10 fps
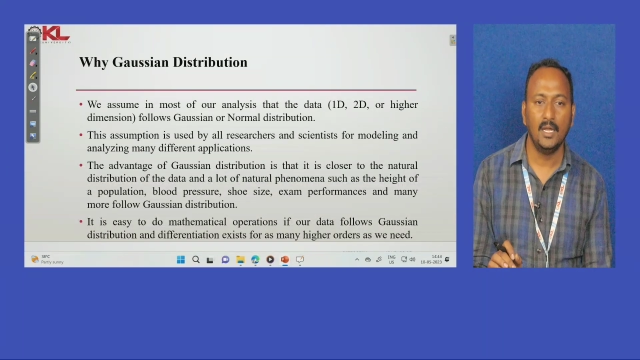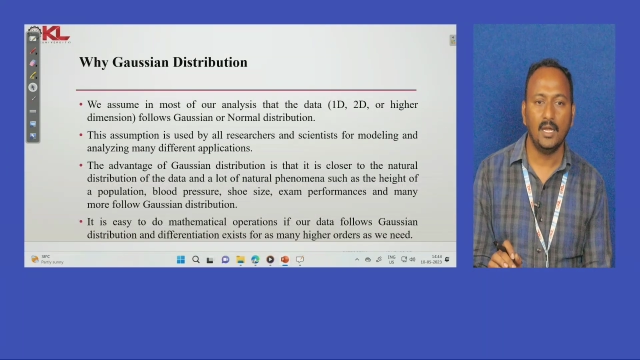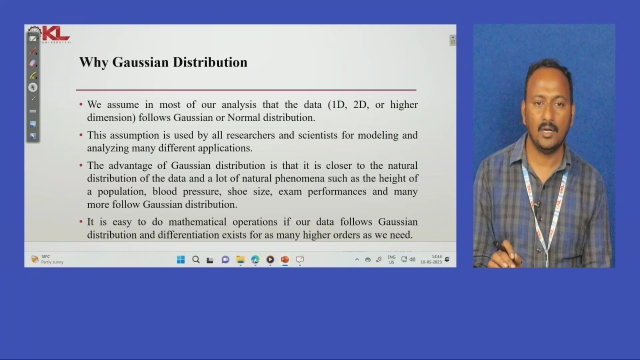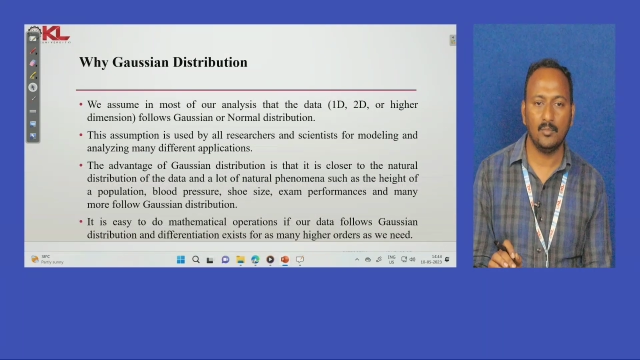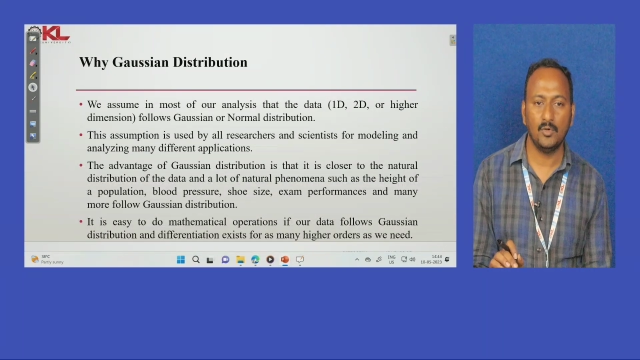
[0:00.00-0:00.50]

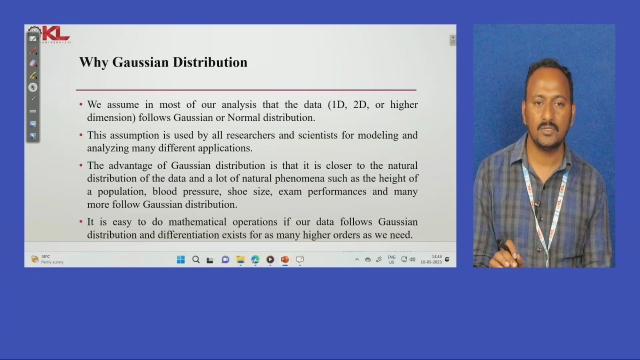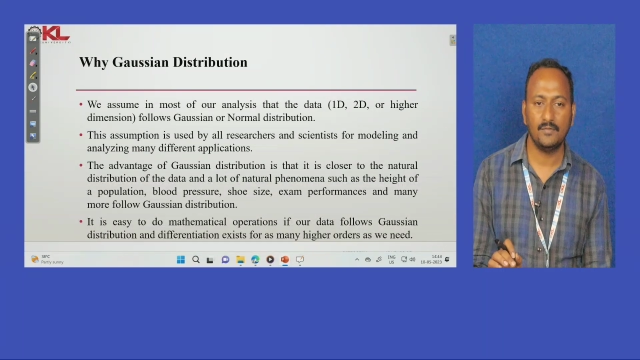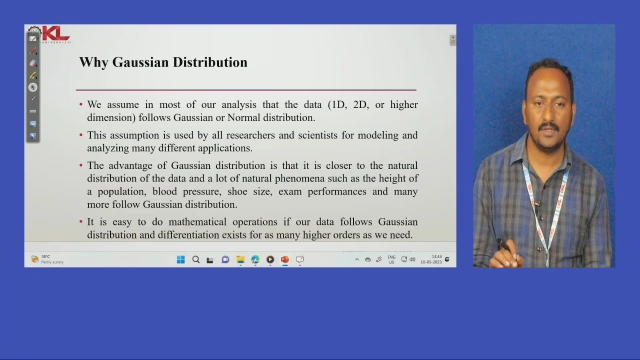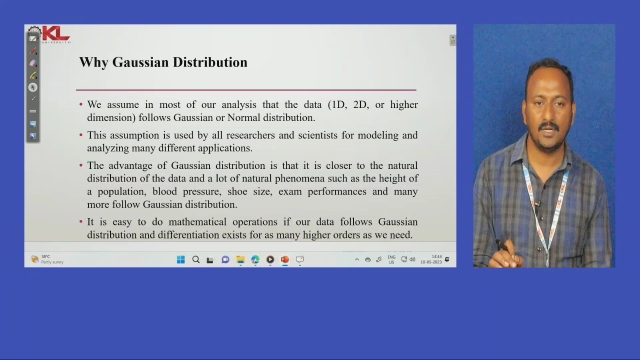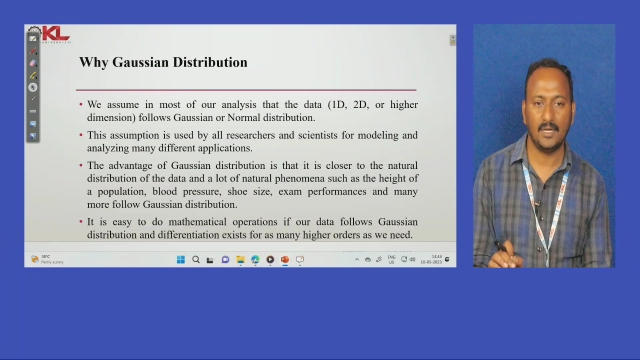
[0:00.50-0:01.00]
and most
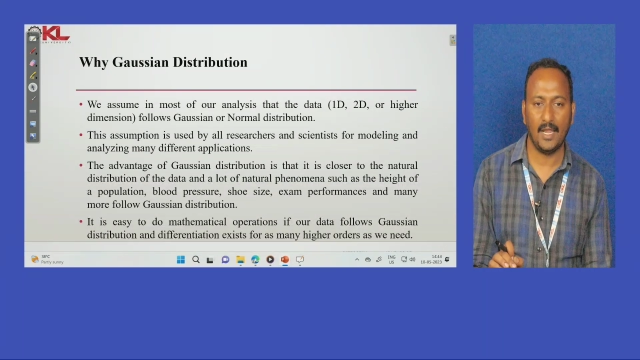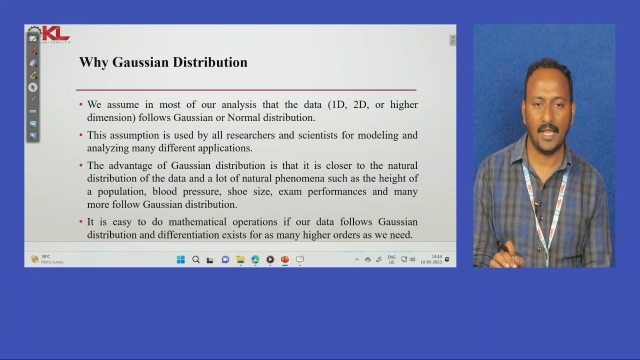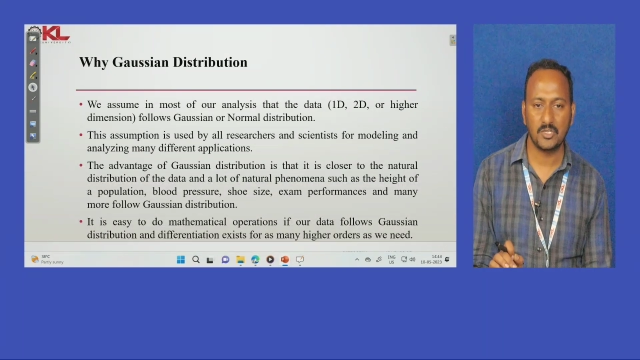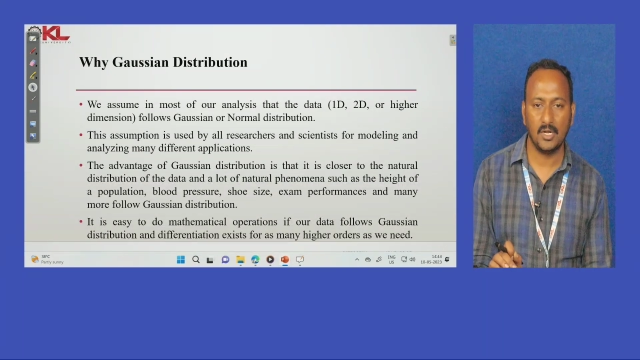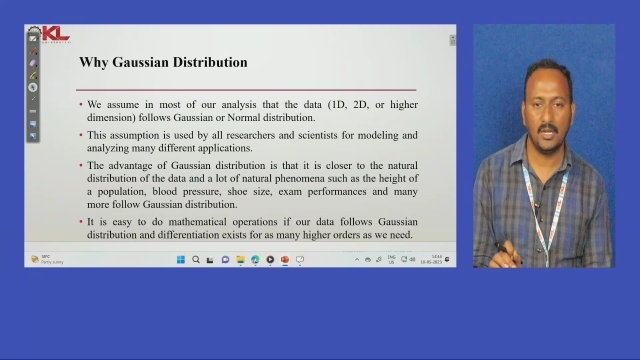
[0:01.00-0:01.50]
of the
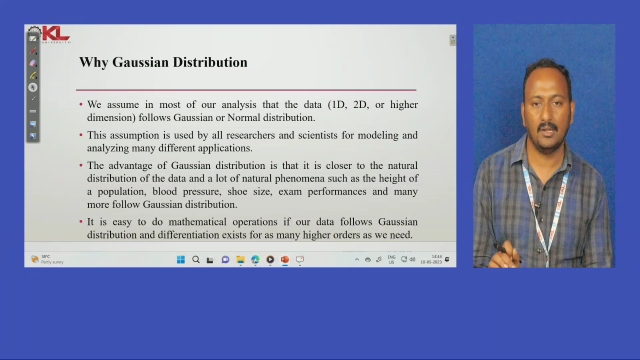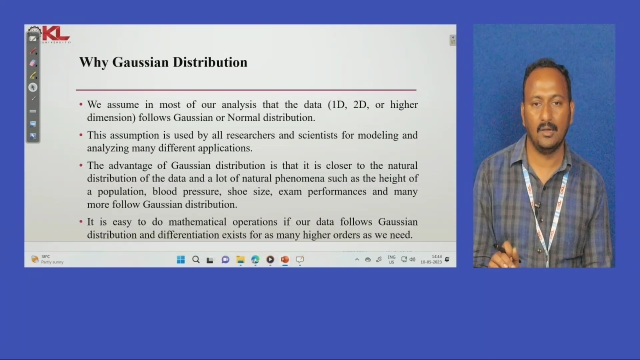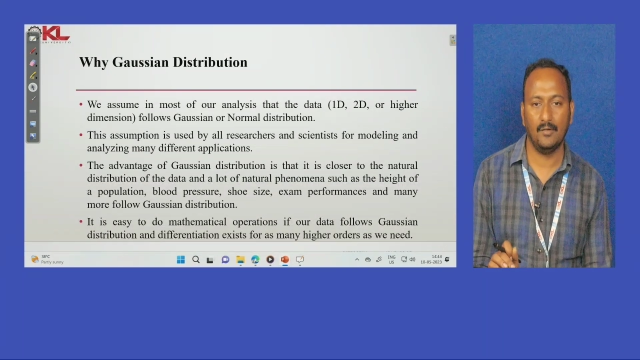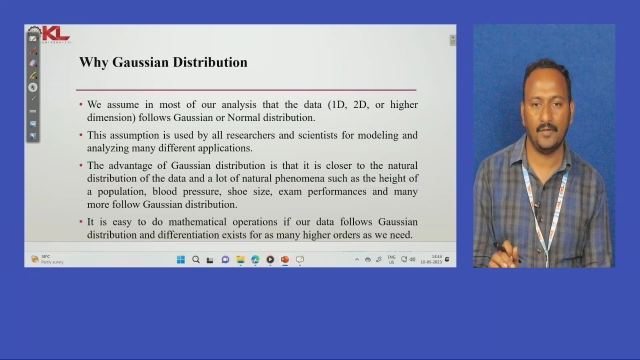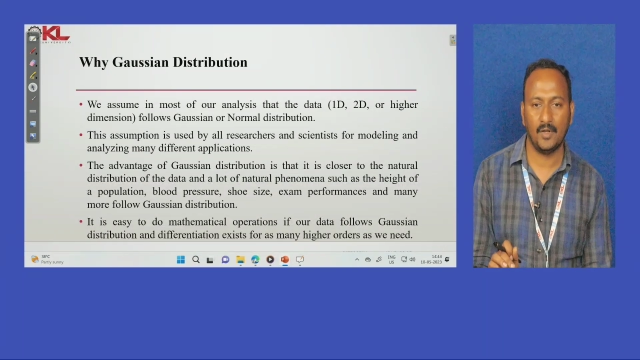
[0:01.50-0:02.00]

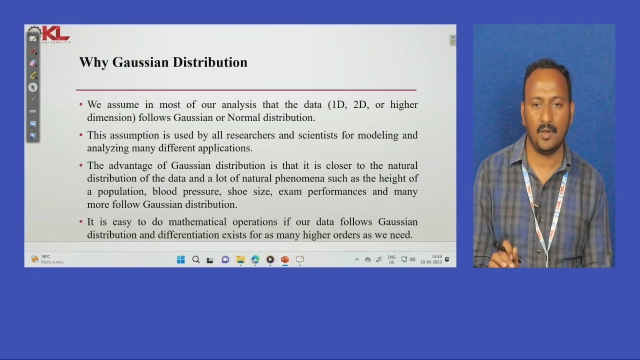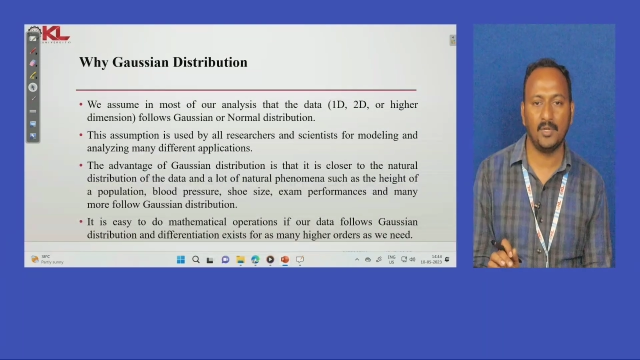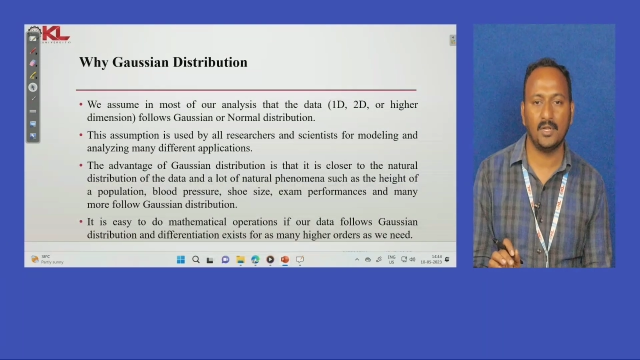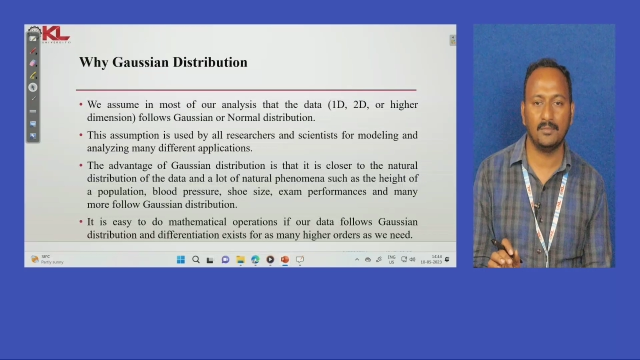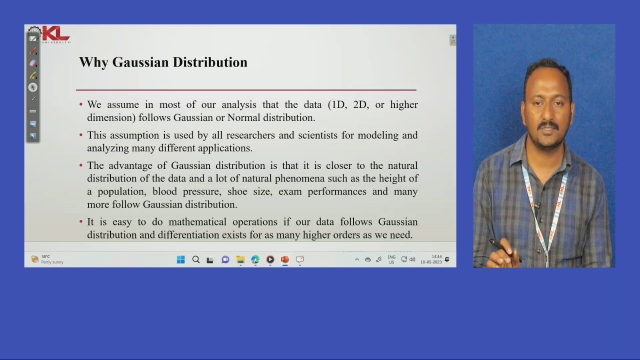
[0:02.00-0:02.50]
natural
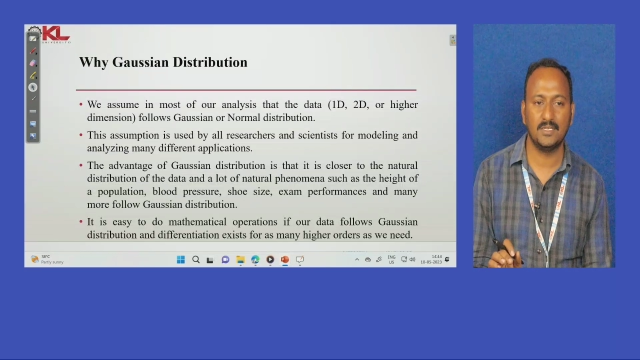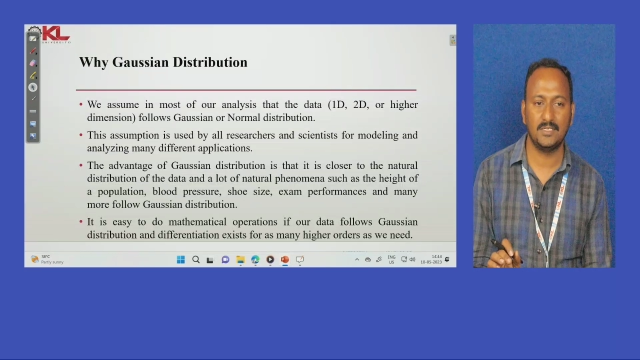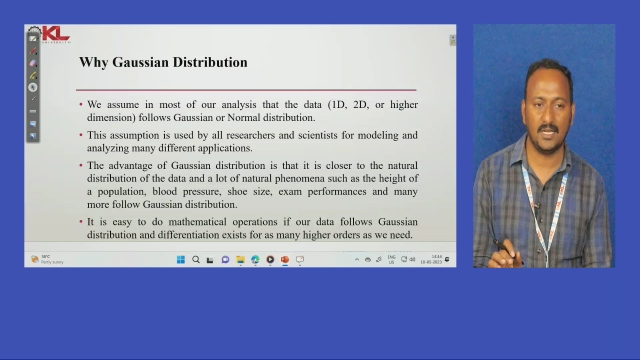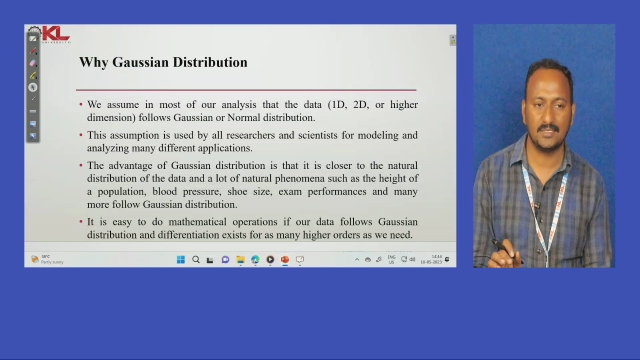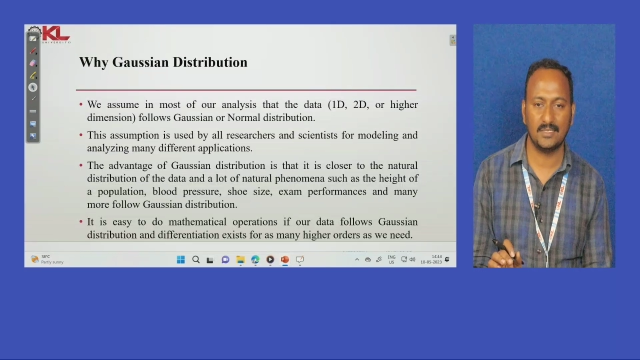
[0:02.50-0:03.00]
phenomena such
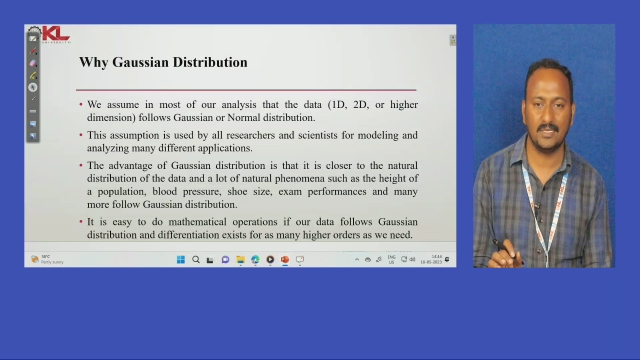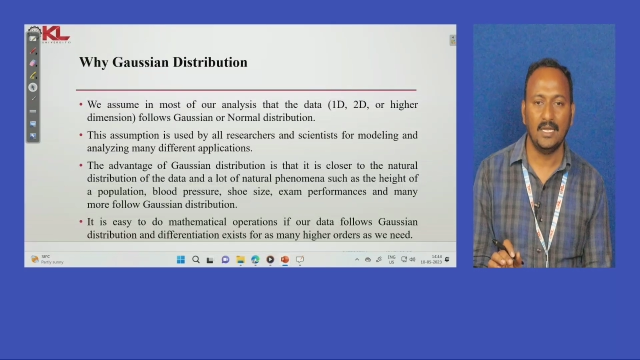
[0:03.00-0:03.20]
as